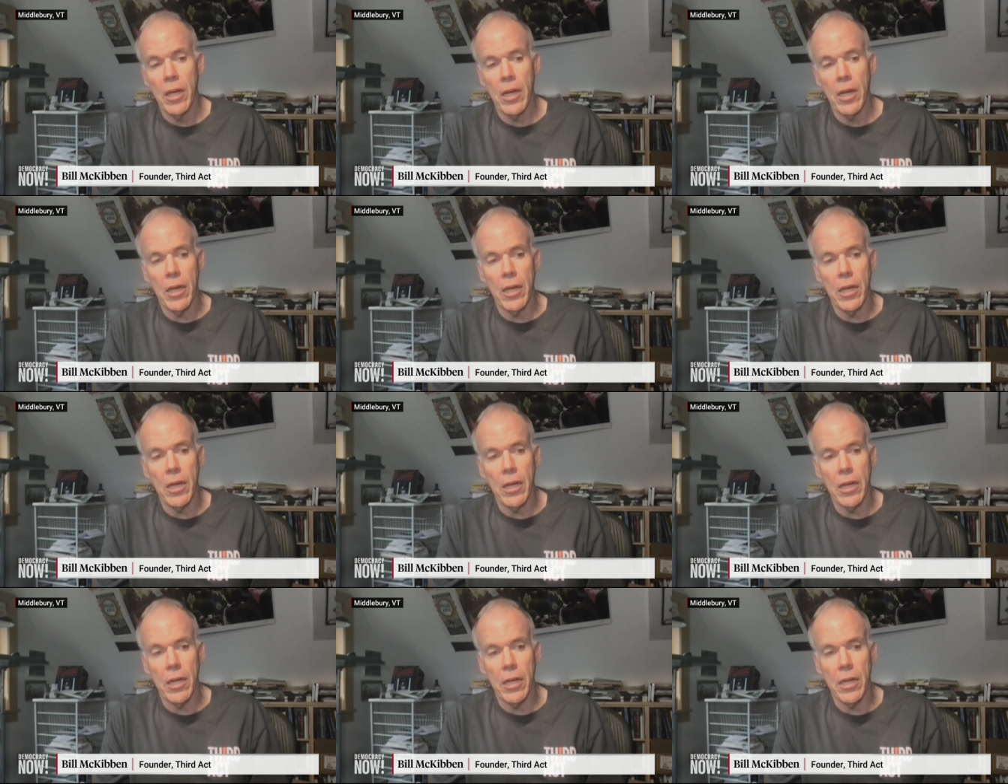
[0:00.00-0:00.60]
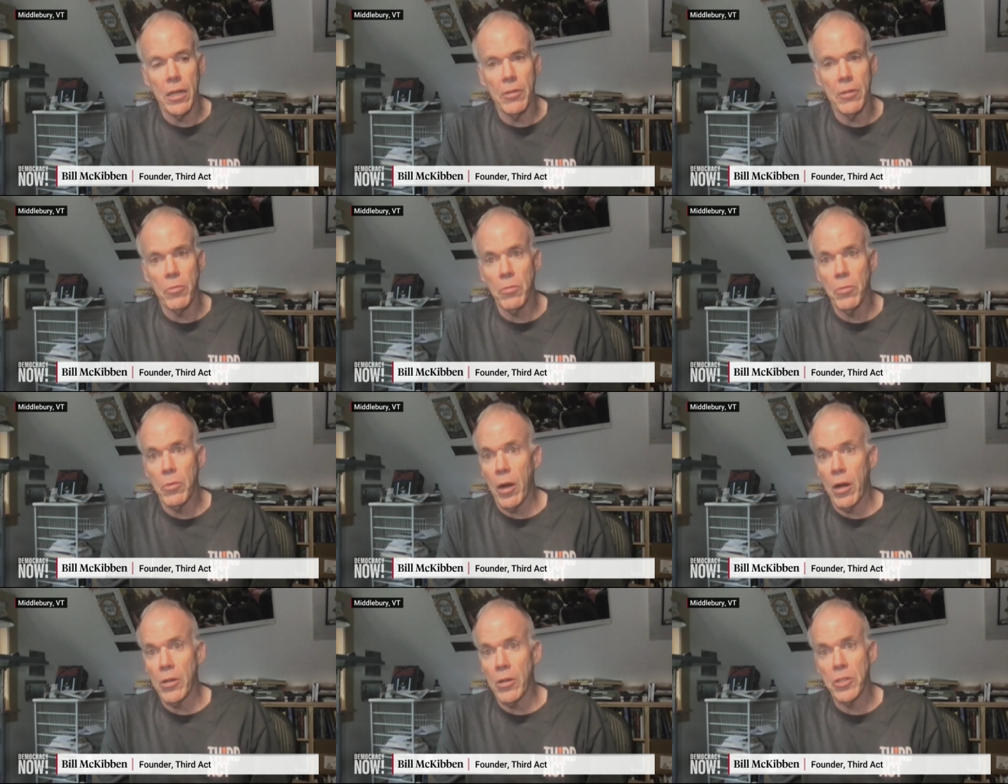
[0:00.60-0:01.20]
Uh,
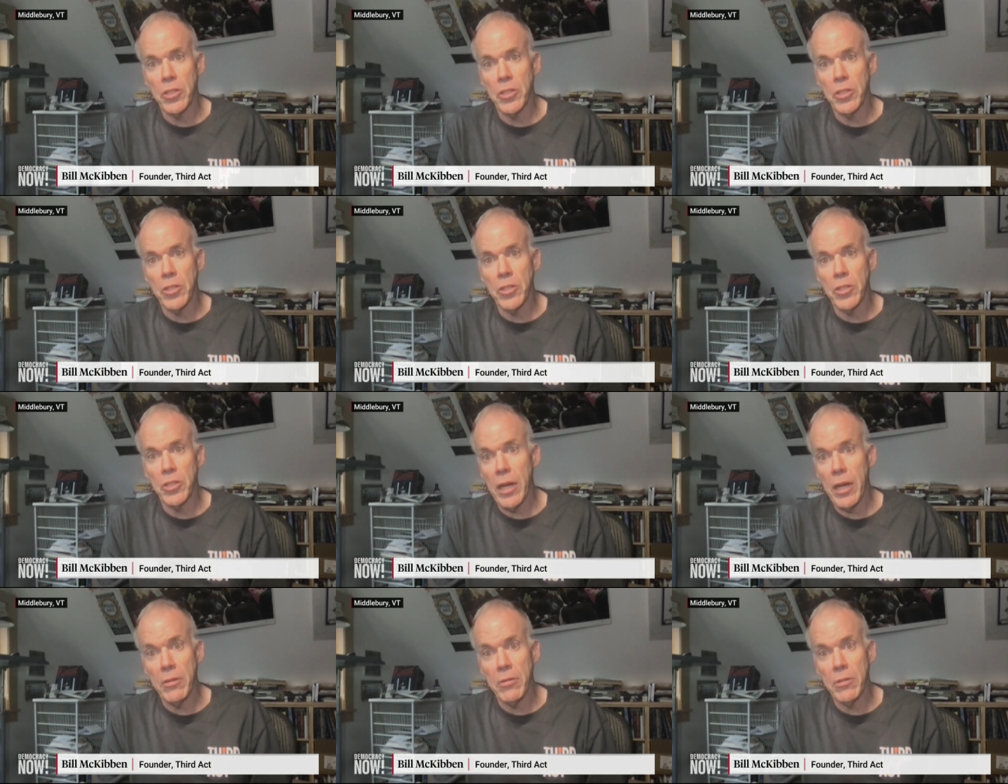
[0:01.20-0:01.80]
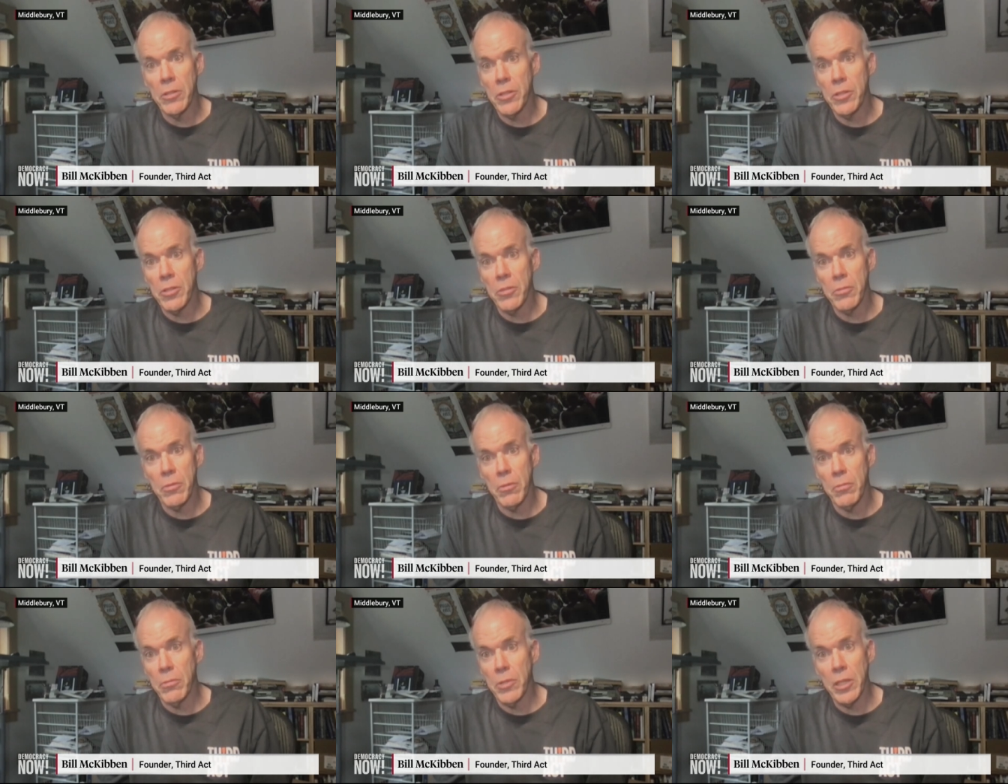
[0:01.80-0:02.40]
our job now is
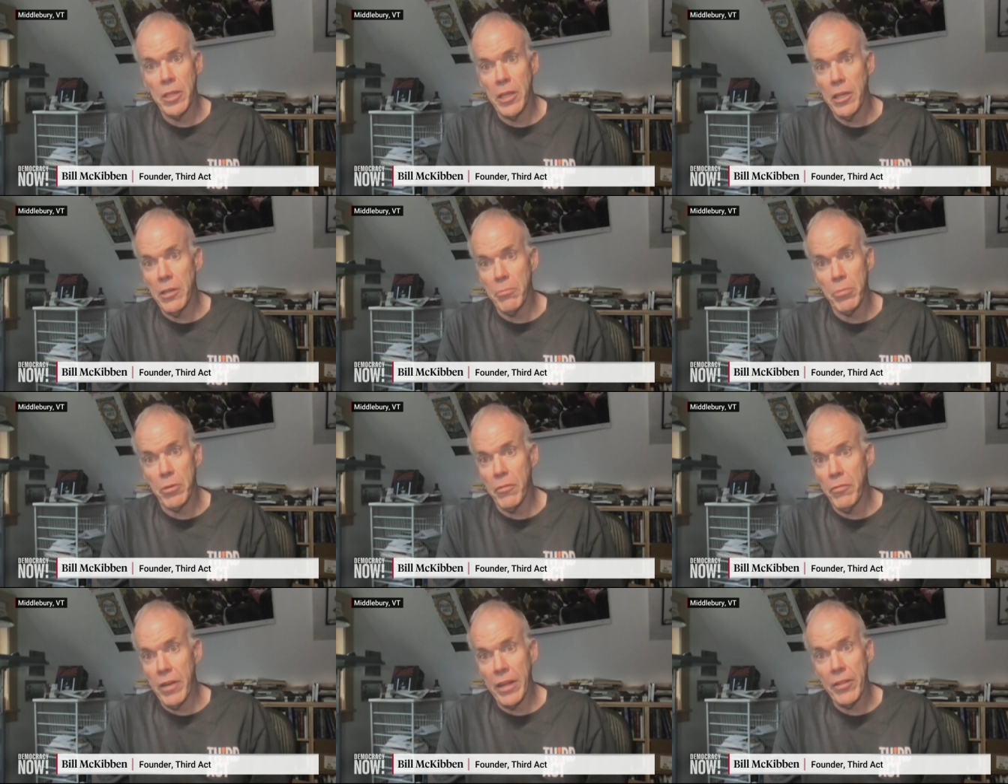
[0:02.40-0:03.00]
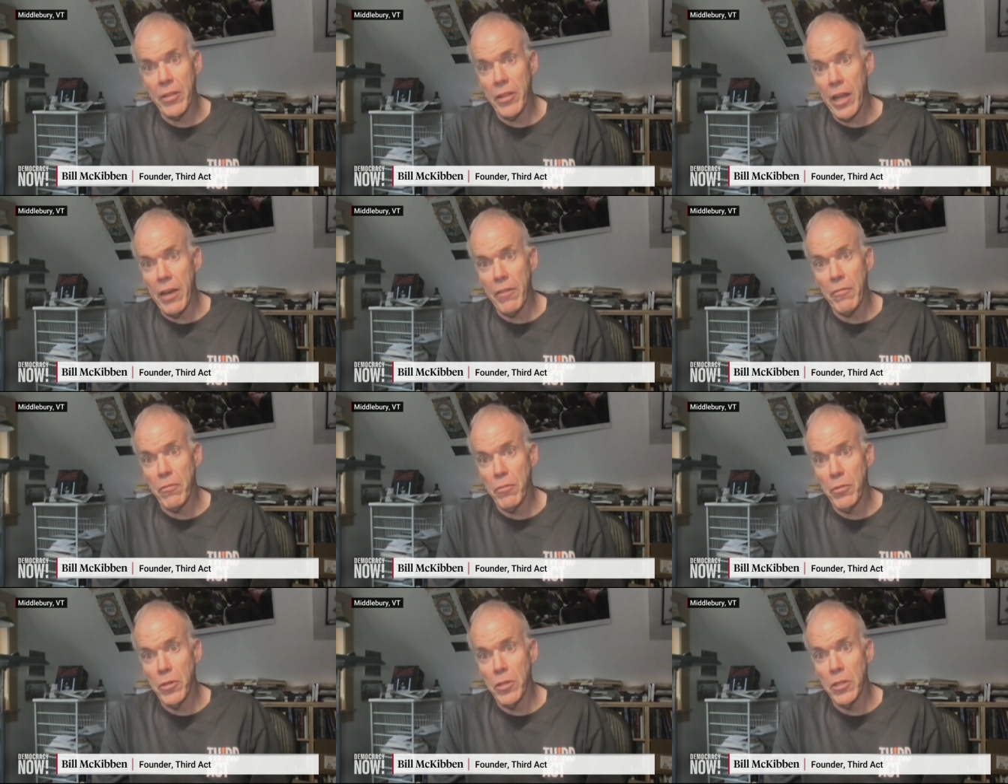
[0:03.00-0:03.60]
we can't prevent
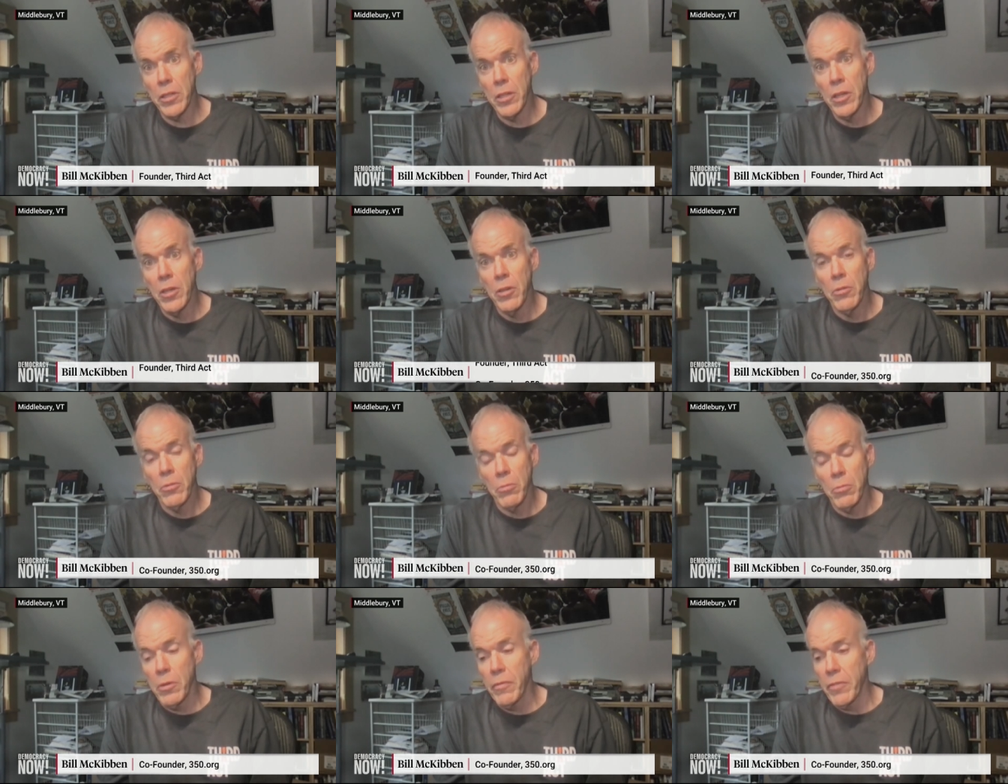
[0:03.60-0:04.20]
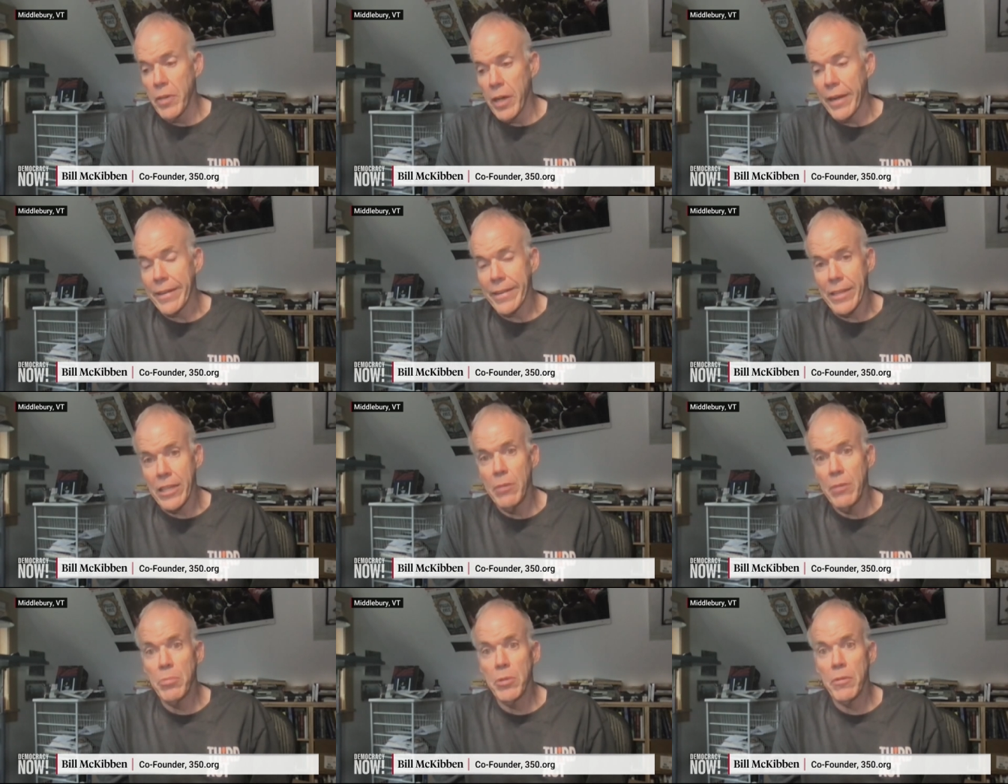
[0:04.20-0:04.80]
that foot. We've got to
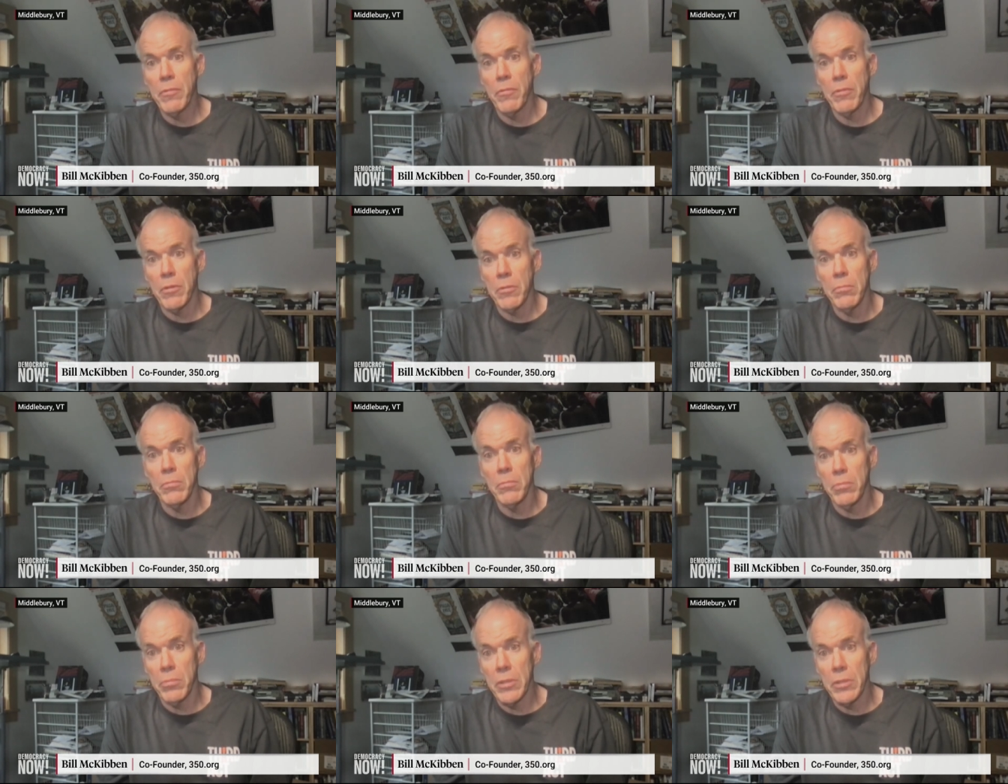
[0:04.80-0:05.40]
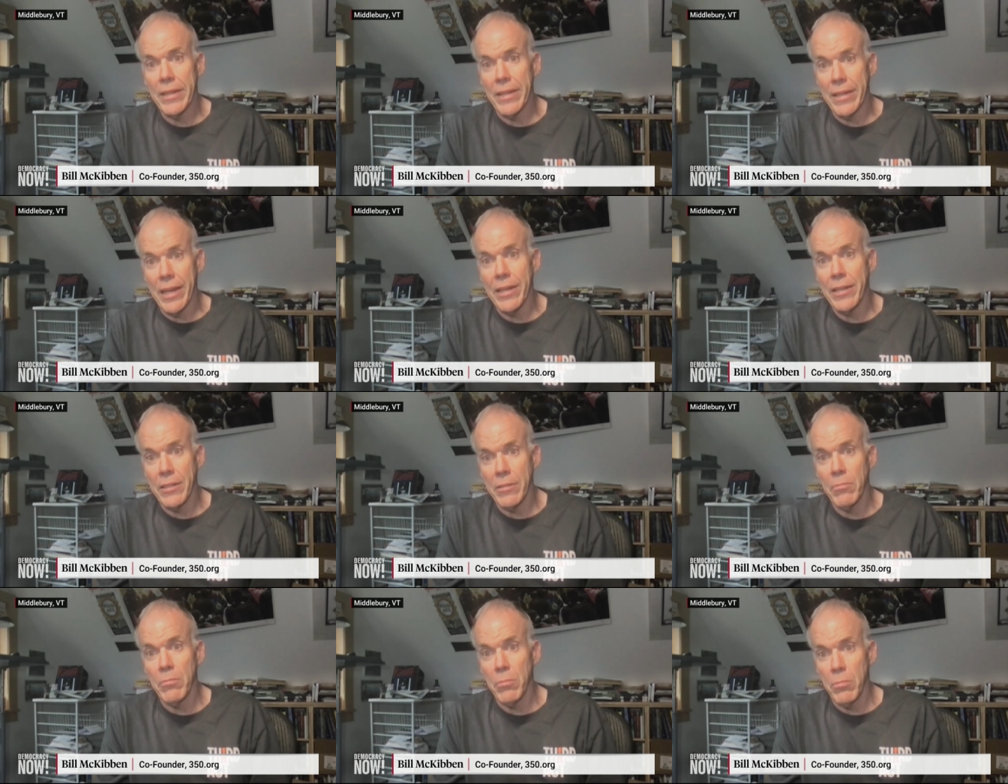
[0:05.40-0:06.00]
keep it from
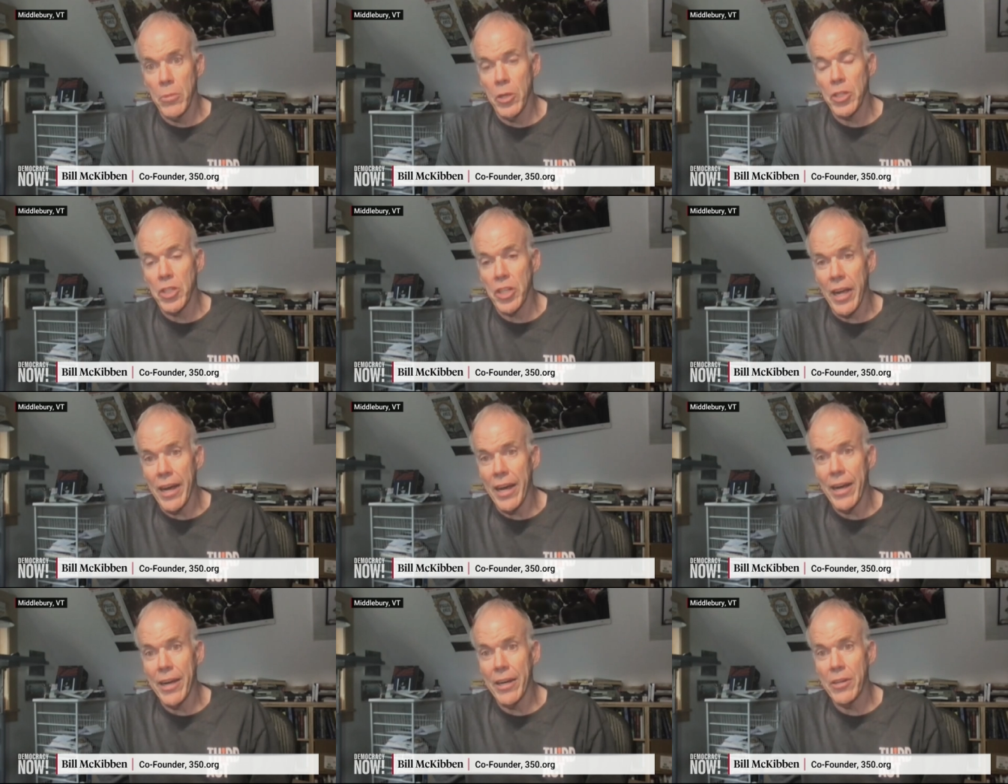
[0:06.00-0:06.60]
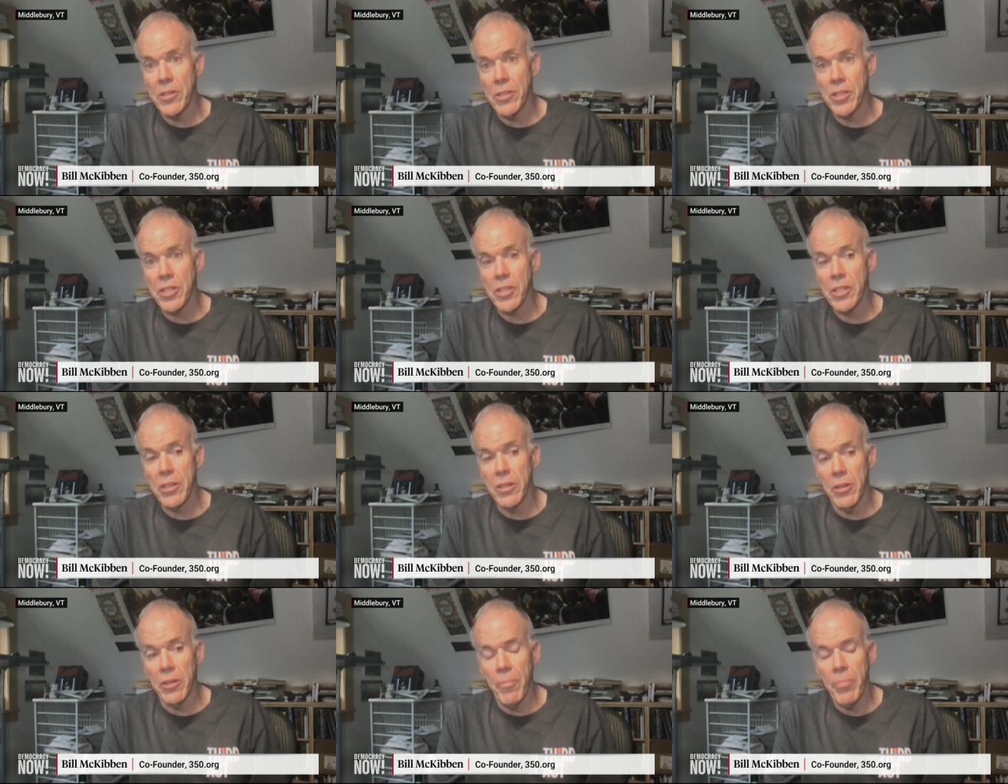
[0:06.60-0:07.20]
getting much higher
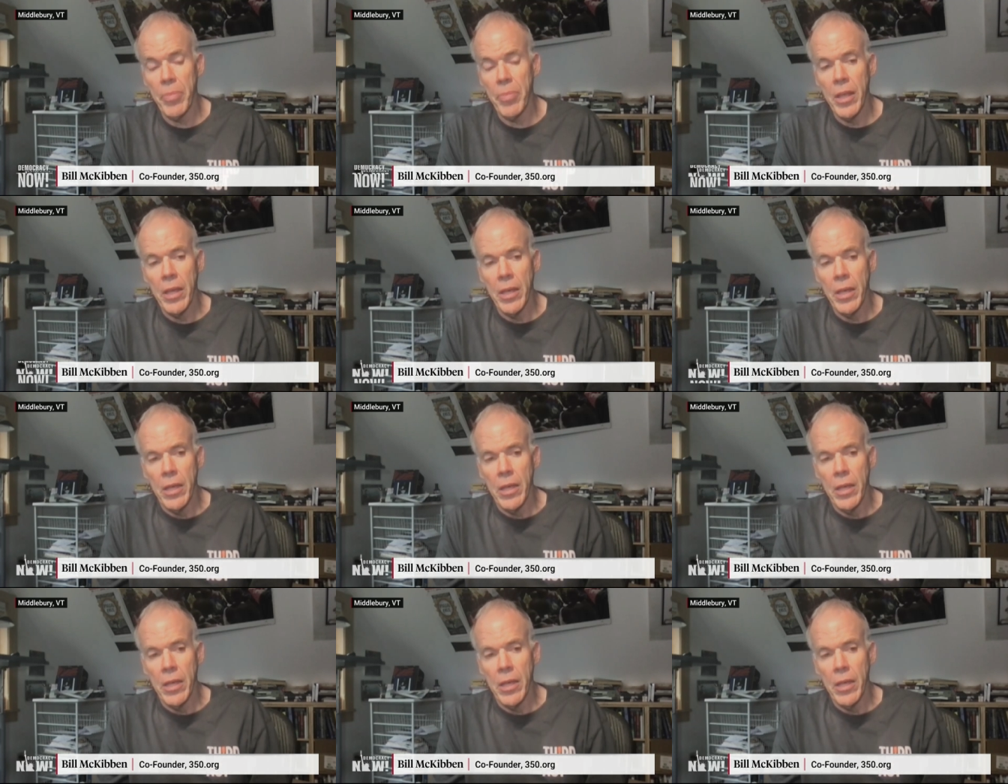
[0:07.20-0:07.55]
still.